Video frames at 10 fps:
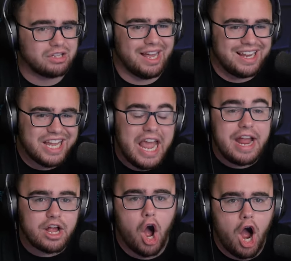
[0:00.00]
Like,
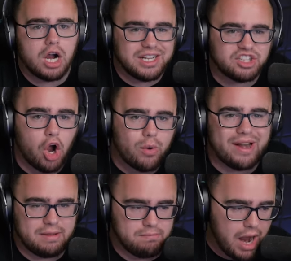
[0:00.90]
King Kong is
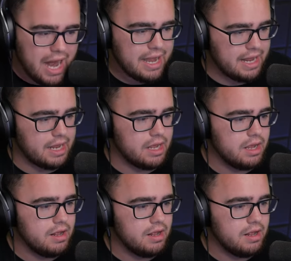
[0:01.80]
already mighty.